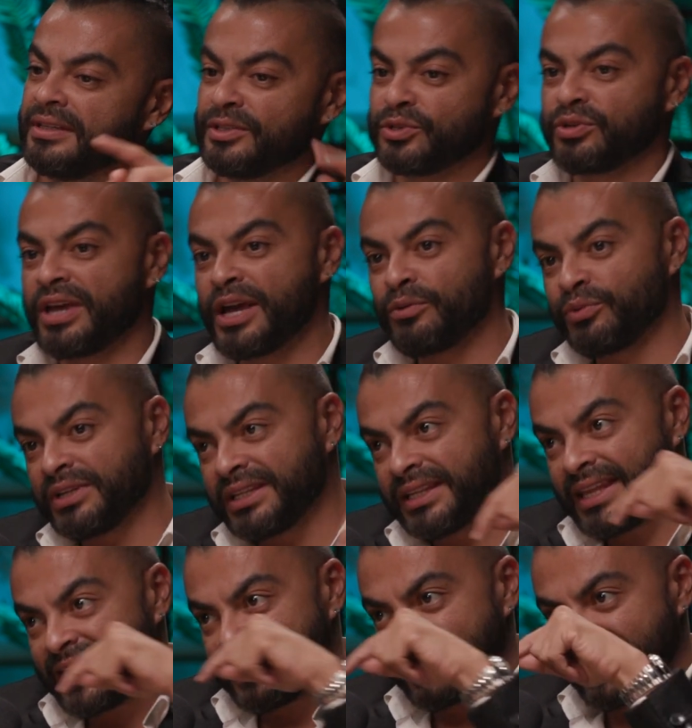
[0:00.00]
So I will
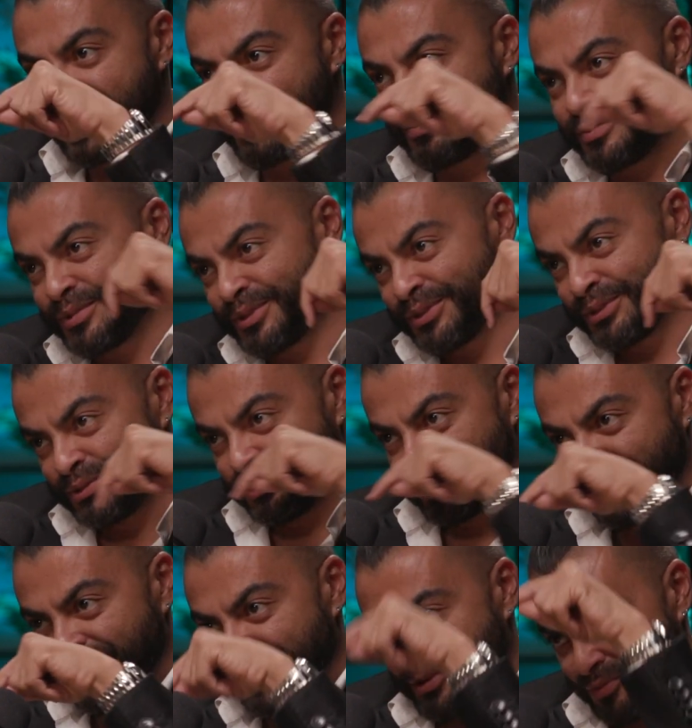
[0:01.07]
take them to
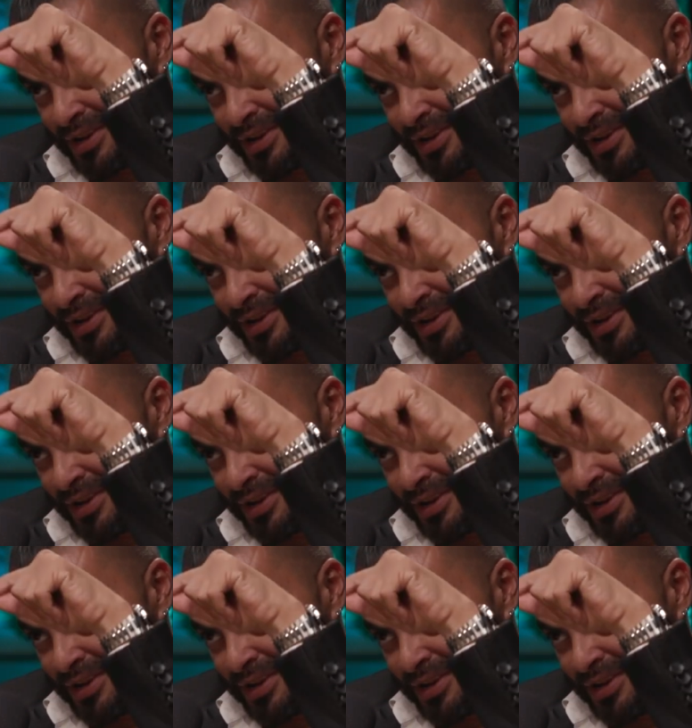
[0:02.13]
the